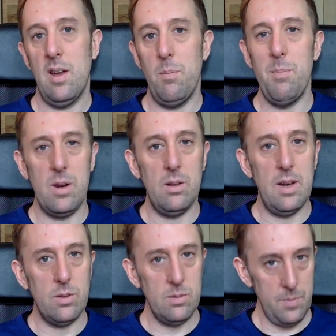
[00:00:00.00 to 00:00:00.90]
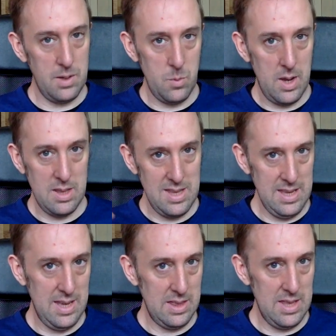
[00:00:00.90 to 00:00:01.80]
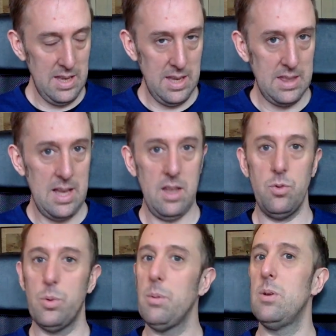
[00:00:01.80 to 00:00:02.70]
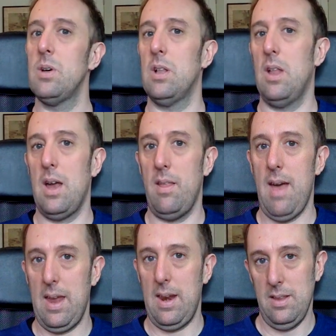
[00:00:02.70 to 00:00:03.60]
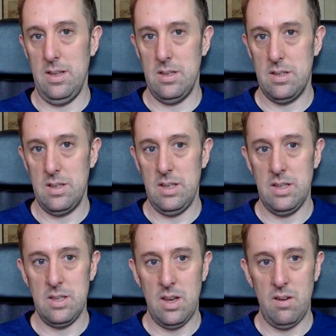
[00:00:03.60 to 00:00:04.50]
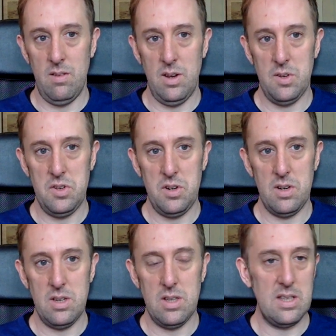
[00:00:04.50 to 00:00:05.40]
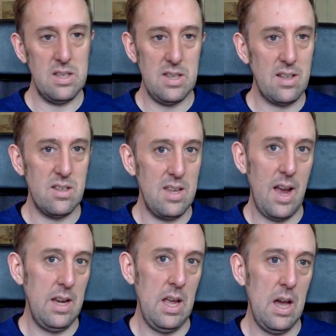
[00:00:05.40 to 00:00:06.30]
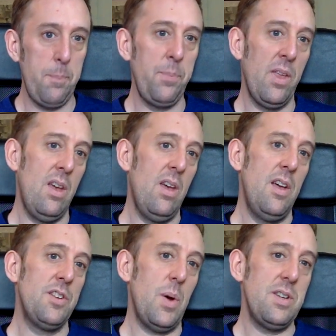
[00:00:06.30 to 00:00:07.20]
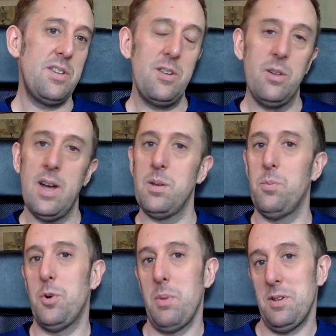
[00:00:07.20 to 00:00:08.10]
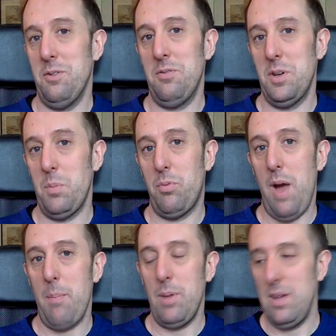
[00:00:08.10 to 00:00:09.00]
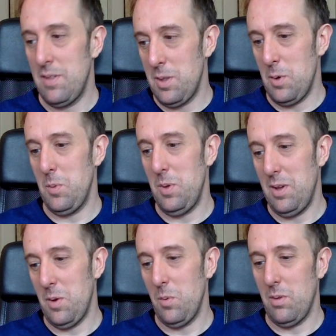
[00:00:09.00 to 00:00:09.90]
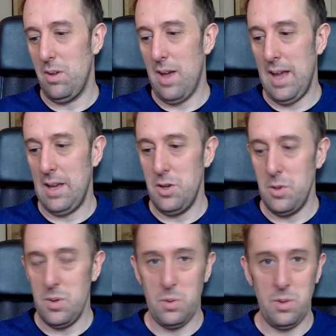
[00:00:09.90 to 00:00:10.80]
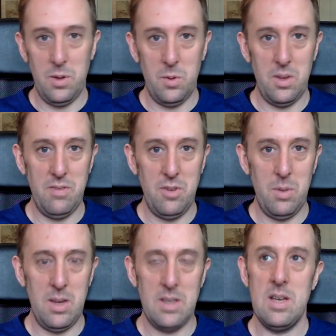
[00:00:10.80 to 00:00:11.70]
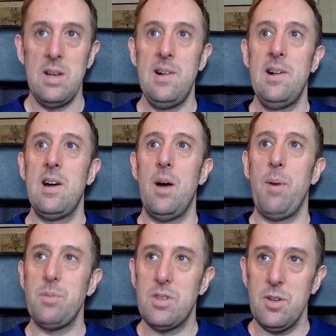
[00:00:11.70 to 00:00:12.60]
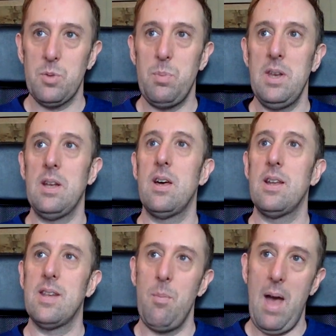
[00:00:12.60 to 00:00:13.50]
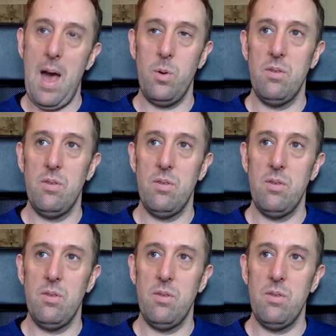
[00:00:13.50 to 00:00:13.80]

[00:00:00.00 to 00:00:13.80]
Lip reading: meta level in a way, thinking at that level. We're doing a lot of that in this kind of video series. That's the idea. So I still like to pour myself into prep, even though I can do it in only a few minutes. I'm still spending a lot of time out